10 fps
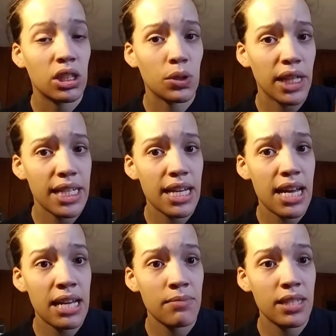3
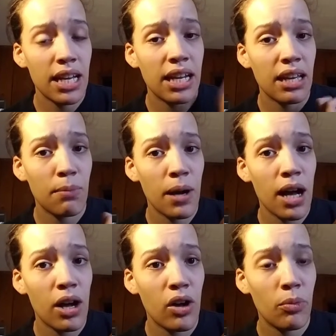times, and he
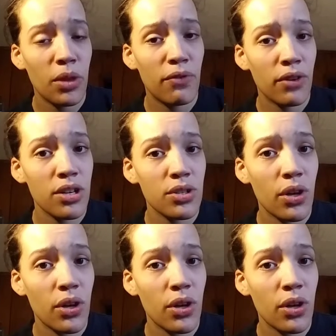brought home the first